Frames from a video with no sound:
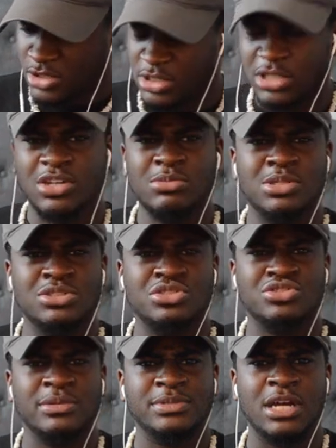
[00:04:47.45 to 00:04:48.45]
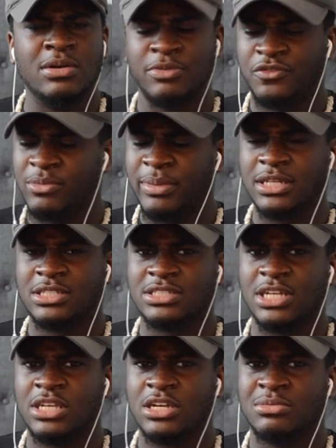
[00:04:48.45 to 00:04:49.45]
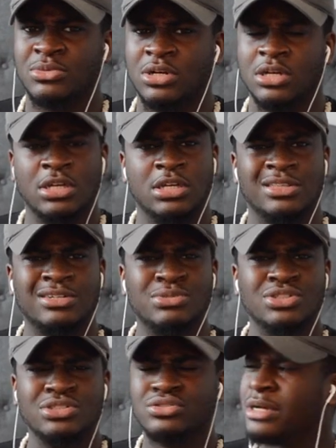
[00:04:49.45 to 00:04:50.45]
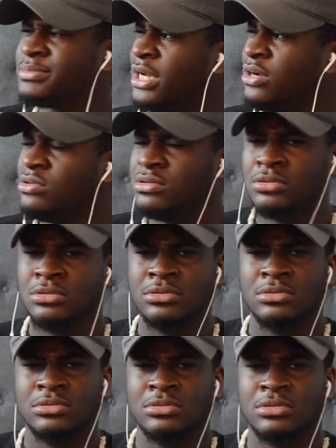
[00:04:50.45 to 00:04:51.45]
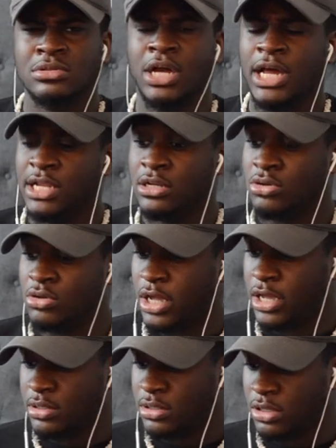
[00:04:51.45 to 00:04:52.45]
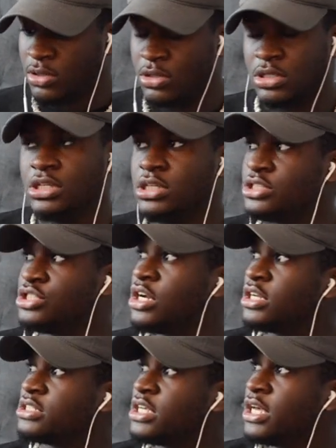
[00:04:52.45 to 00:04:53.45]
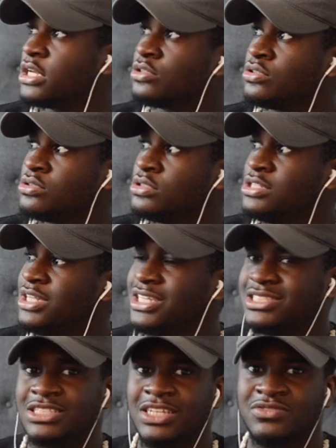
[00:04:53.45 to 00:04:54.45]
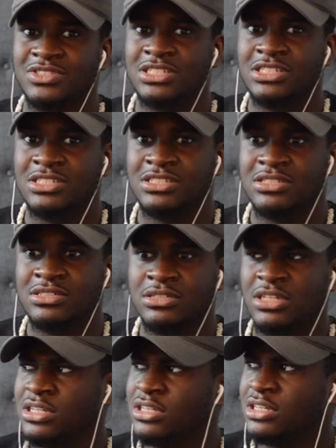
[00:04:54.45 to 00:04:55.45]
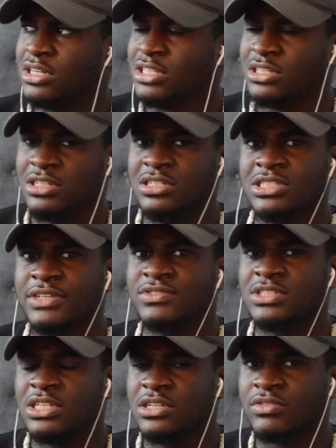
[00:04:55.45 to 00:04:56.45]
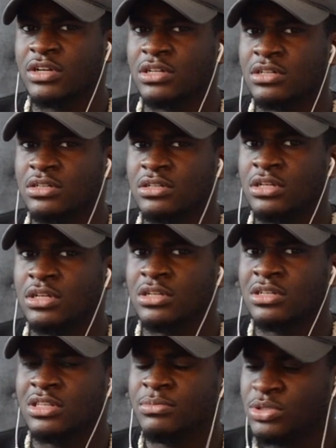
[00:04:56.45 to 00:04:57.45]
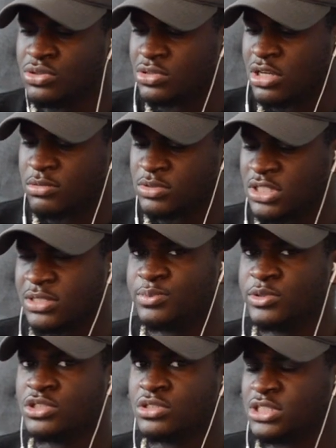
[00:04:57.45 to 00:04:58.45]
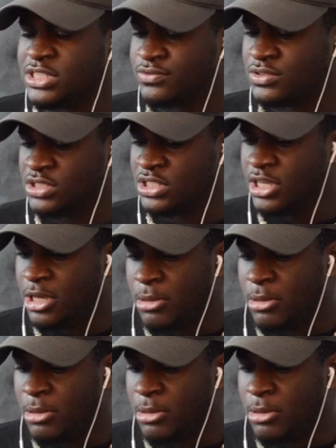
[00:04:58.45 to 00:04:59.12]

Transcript: Hold on, Lil Mosey dropped out before Megan Thee Stallion, come on. Lil Mosey dropped out? I didn't know that. Oh, he is young as heck, though. He like seventeen. He's seventeen, right? Let me know in the comment section. I'm pretty sure you're seventeen.